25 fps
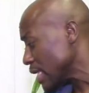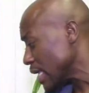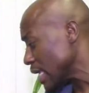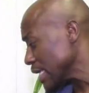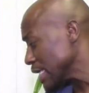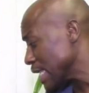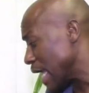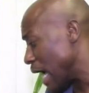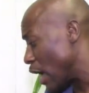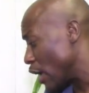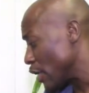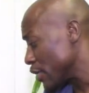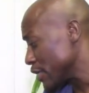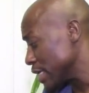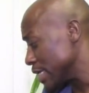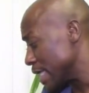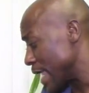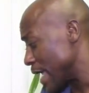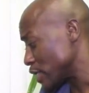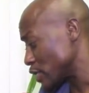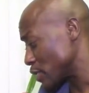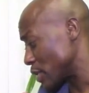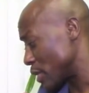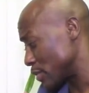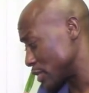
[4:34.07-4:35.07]
Now, the
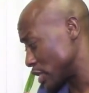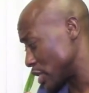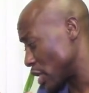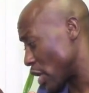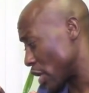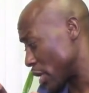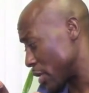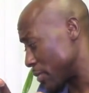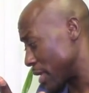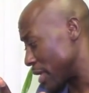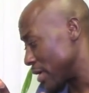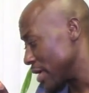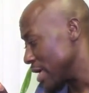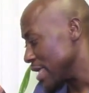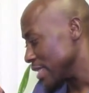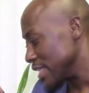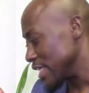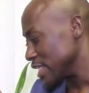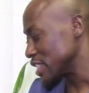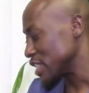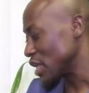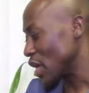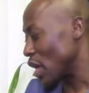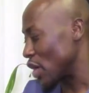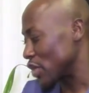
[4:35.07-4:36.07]
next one we'll talk about,
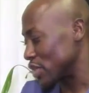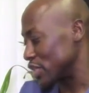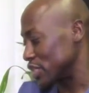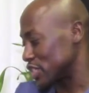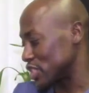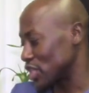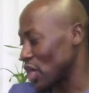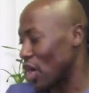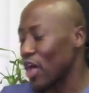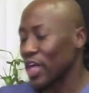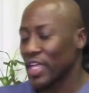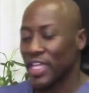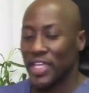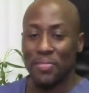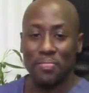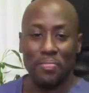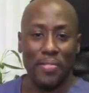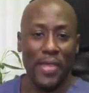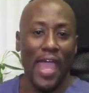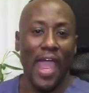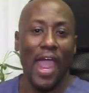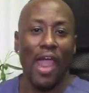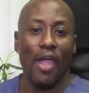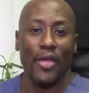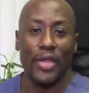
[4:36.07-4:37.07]
this is called the talking
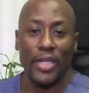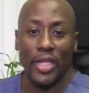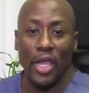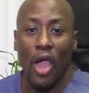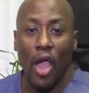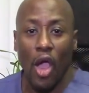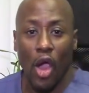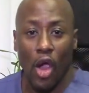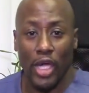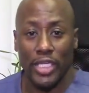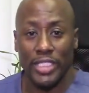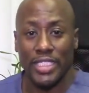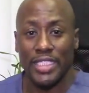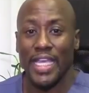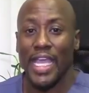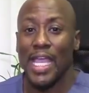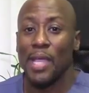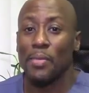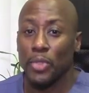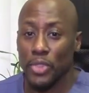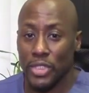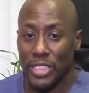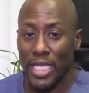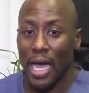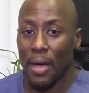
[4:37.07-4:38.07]
parrot or
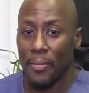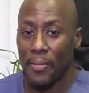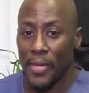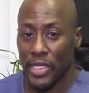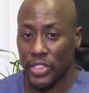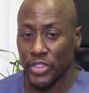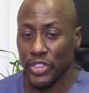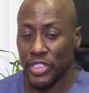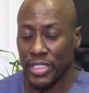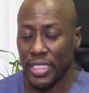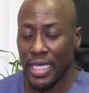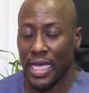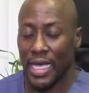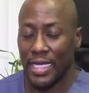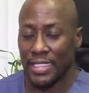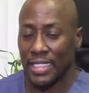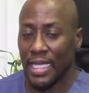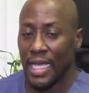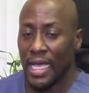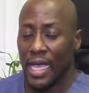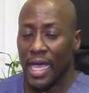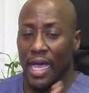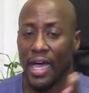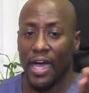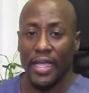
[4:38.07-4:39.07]
tabletop exercise.
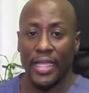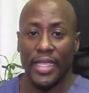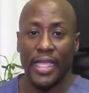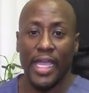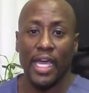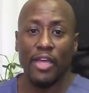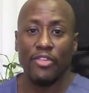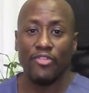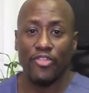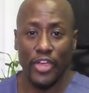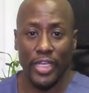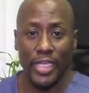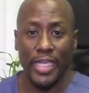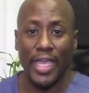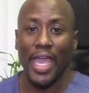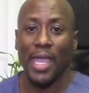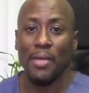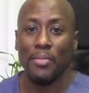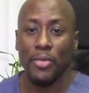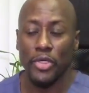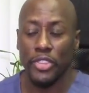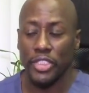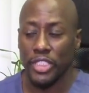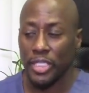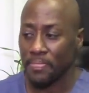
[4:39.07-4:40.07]
Again, for
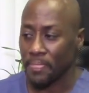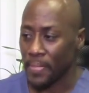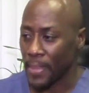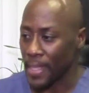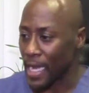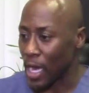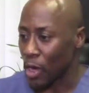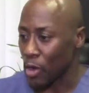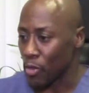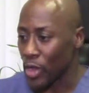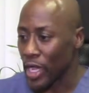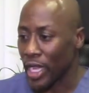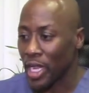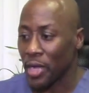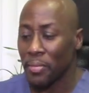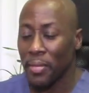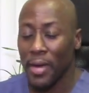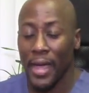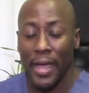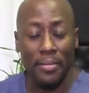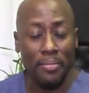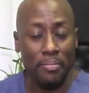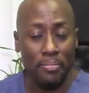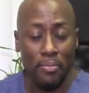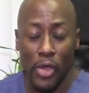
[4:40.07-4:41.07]
gamers, and I
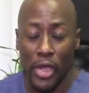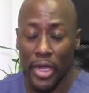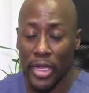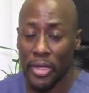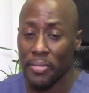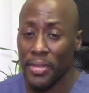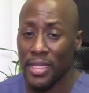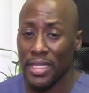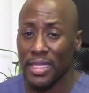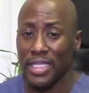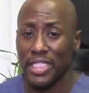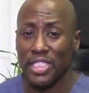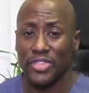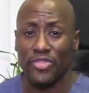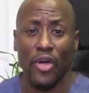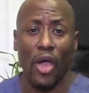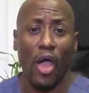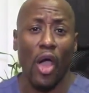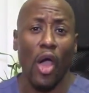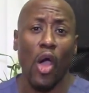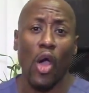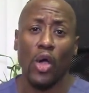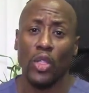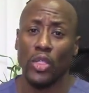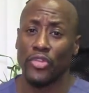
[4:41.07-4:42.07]
recommend this for
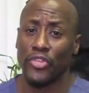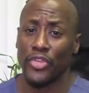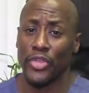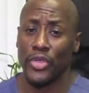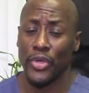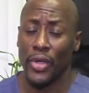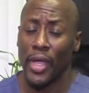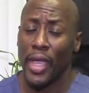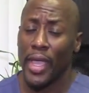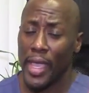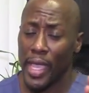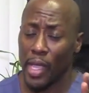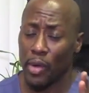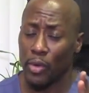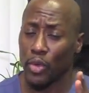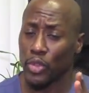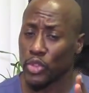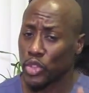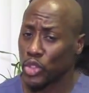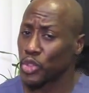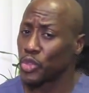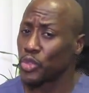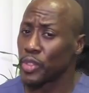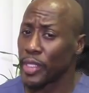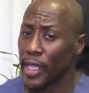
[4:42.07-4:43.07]
all of you, it will
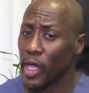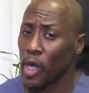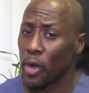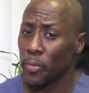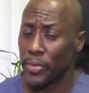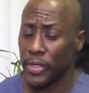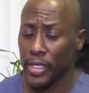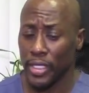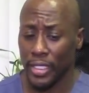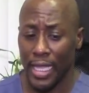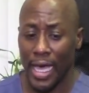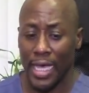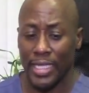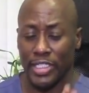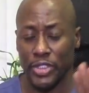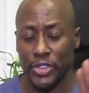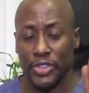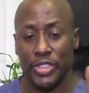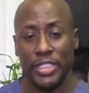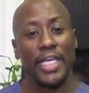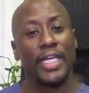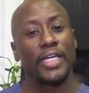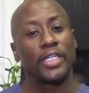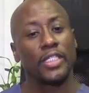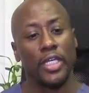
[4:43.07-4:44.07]
truly help you a lot.
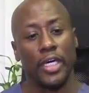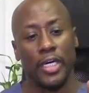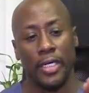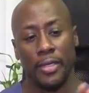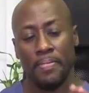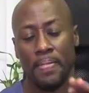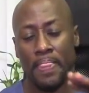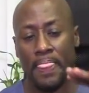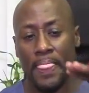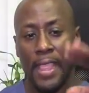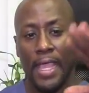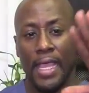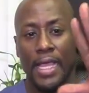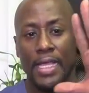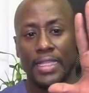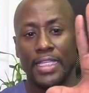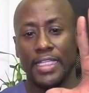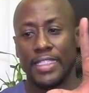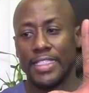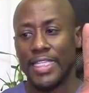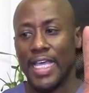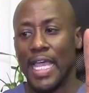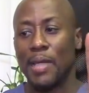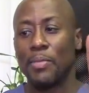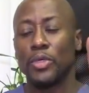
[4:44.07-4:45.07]
So take a look.
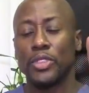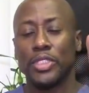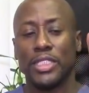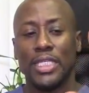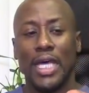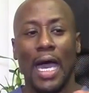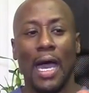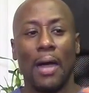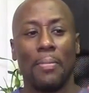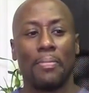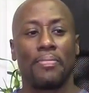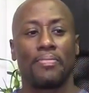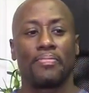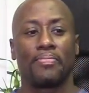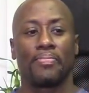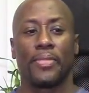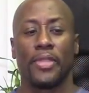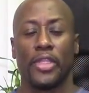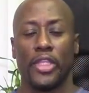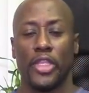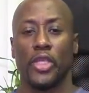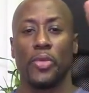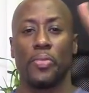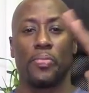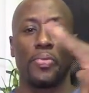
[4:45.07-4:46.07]
The tabletop,
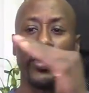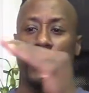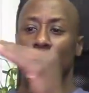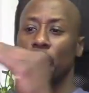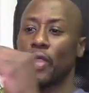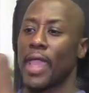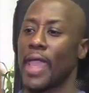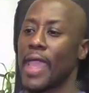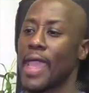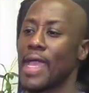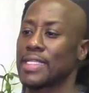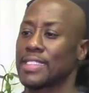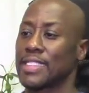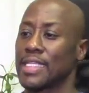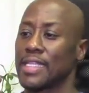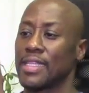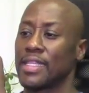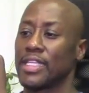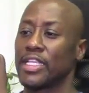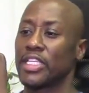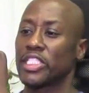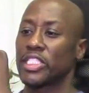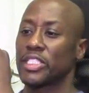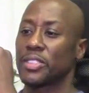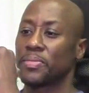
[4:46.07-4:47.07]
you put your hands
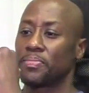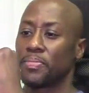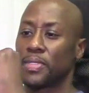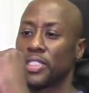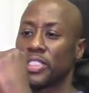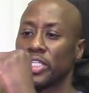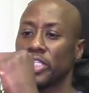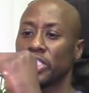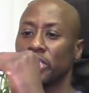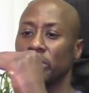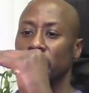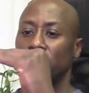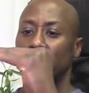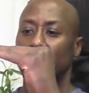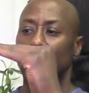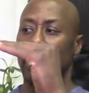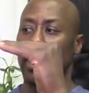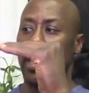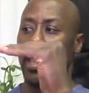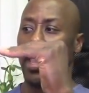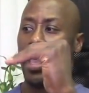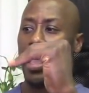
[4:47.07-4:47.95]
in this position,